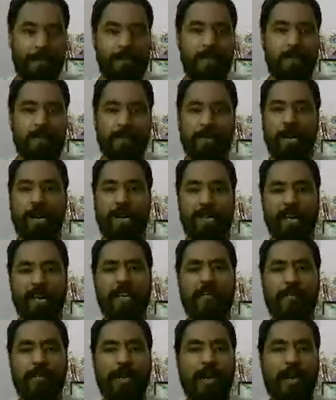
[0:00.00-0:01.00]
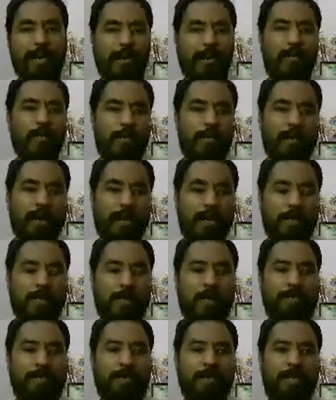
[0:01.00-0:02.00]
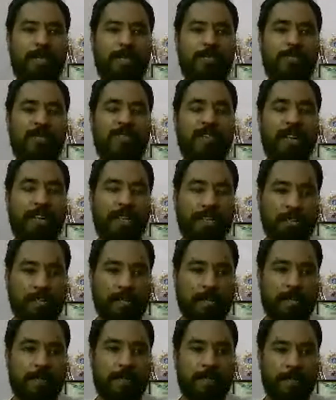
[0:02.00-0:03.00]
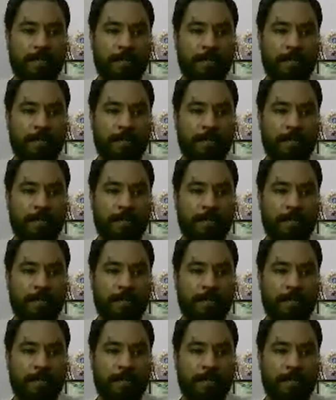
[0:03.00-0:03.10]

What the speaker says: So yeah, that will add more value compared to freelancing,